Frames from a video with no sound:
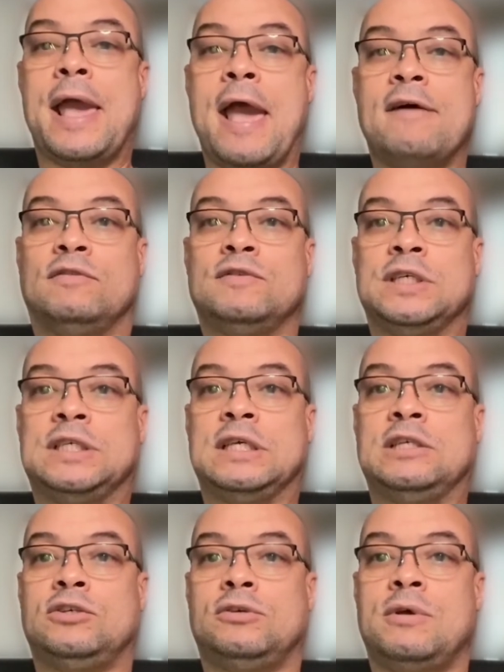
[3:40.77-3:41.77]
every
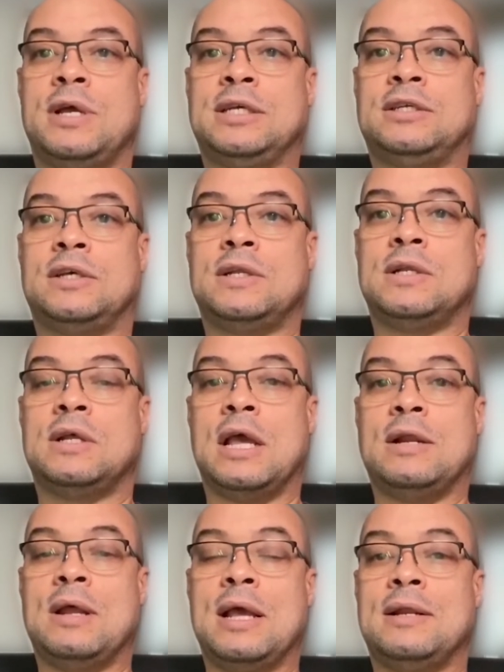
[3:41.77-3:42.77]
situation,
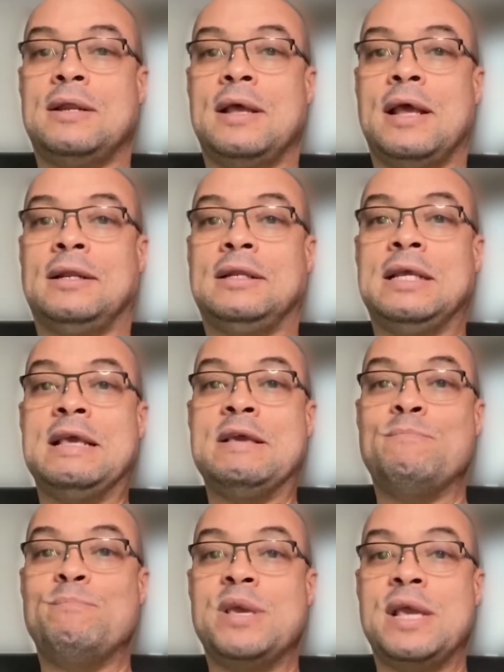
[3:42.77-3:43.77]
and he
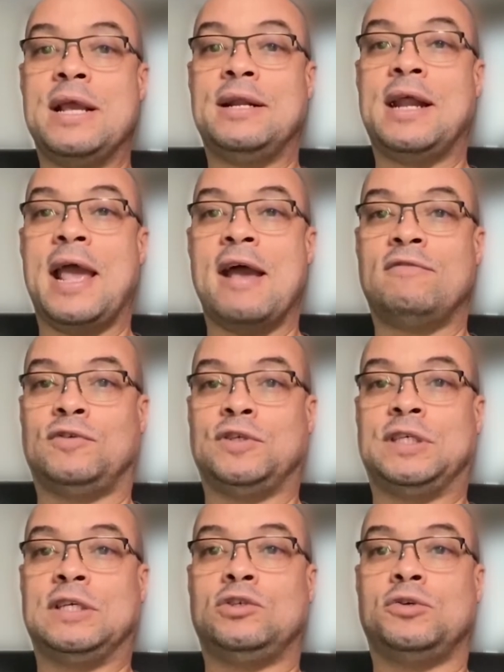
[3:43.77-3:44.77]
mean every
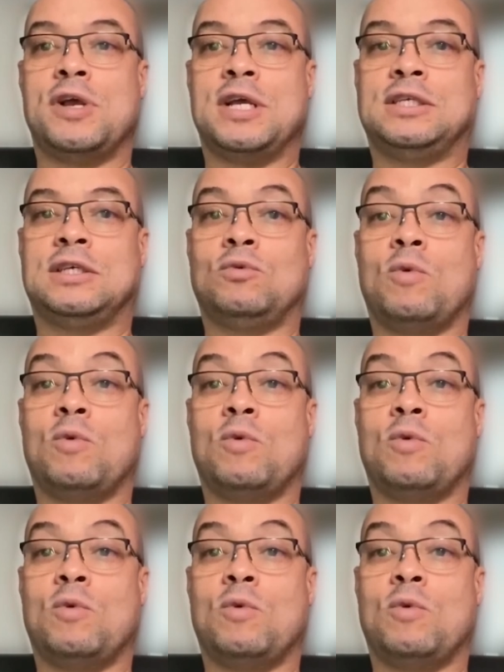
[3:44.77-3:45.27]
situation,